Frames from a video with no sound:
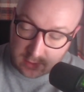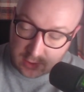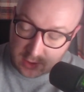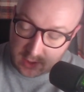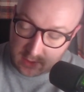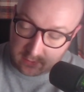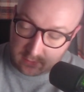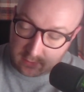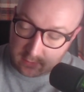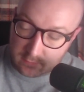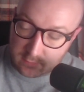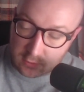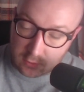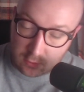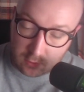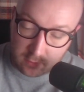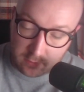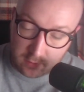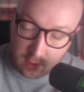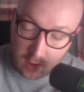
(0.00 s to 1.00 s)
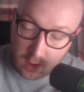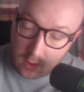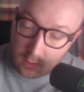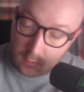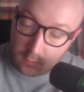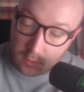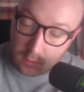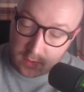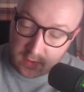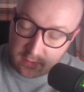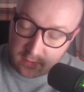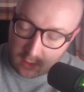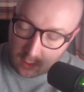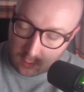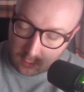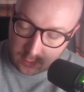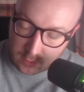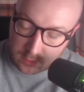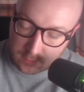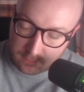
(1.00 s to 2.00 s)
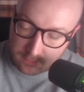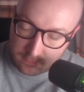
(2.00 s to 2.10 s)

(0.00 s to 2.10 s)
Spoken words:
chest of drawers will be sold.